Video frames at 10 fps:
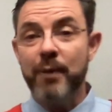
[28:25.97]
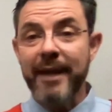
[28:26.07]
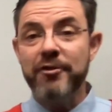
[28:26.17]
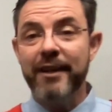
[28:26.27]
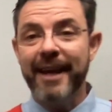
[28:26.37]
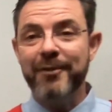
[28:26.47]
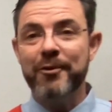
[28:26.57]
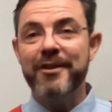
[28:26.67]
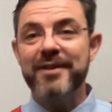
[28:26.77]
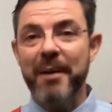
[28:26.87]
to actually get to
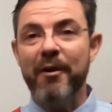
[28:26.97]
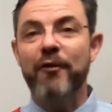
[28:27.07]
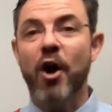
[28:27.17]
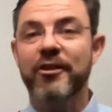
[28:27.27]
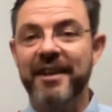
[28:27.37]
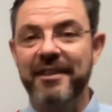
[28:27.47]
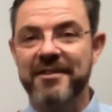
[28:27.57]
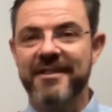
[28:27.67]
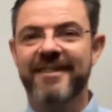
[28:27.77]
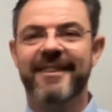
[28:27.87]
the table of contents.